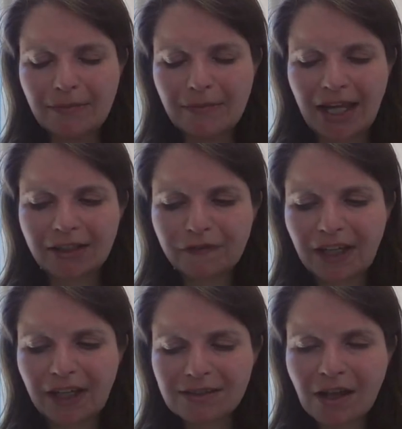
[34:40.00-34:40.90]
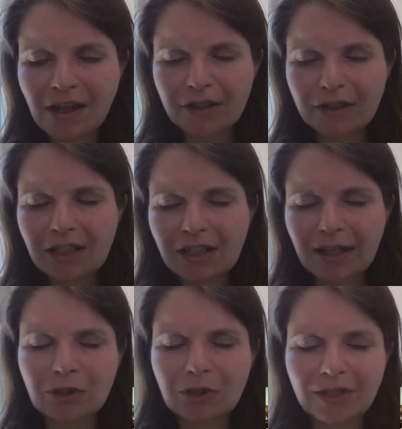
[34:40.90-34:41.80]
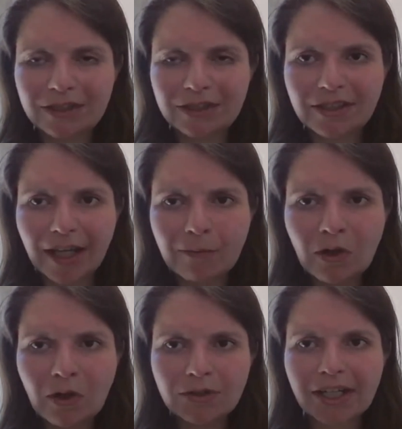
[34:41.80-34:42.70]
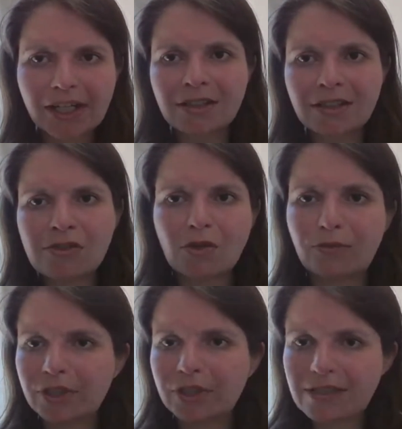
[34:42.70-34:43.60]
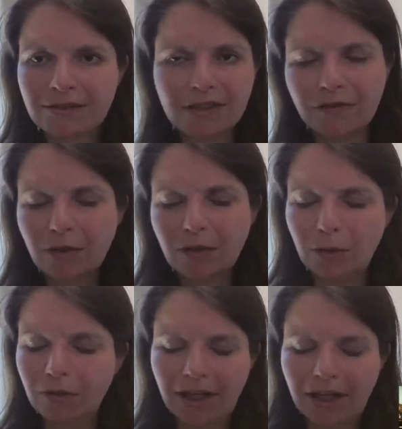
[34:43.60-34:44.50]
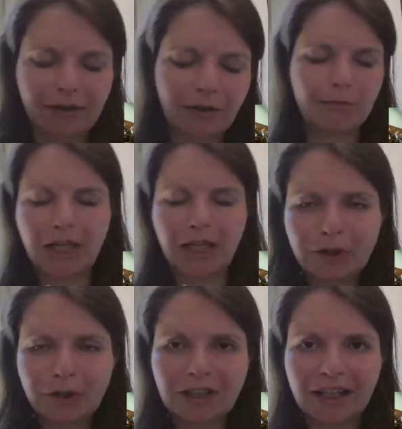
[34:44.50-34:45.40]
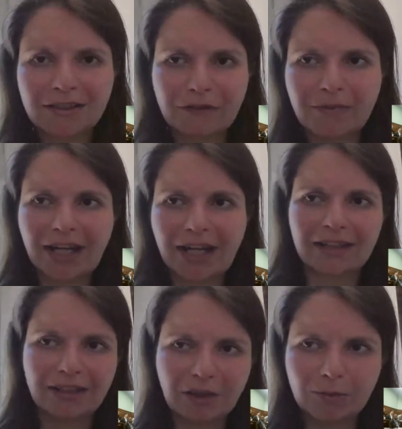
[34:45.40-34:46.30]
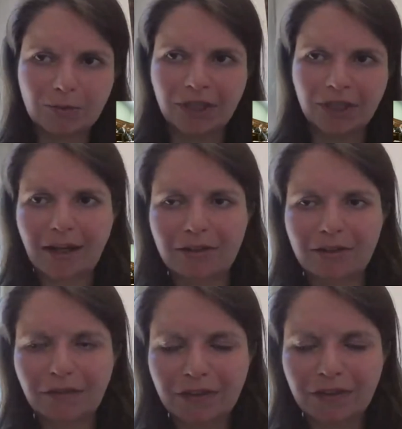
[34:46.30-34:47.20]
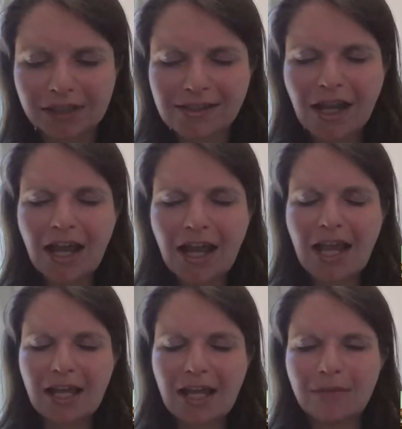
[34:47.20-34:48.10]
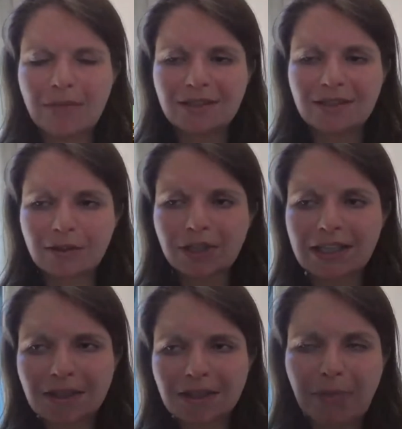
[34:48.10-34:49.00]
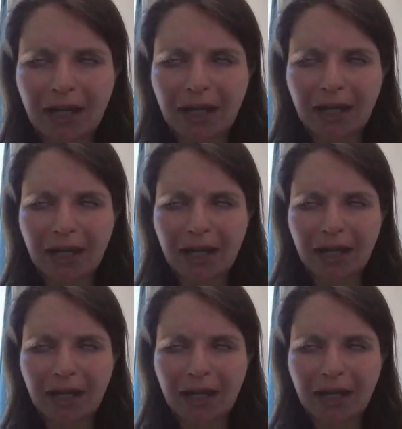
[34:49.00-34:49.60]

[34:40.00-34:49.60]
um, and if that doesn't have a climate relevant time horizon so for instance if you i don't know make fertilizer from that and then you bring it out on the fields and basically release it back